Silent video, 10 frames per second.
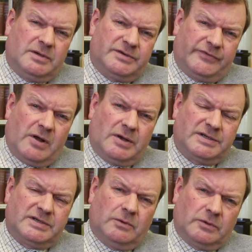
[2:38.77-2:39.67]
to
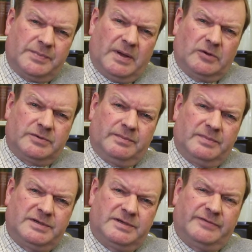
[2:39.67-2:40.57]
France or to Belgium
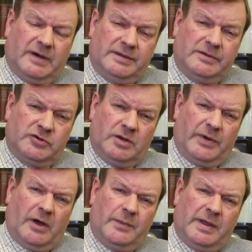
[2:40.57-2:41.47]
to fight the German
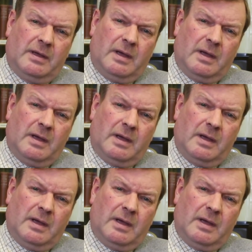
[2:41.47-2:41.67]
army.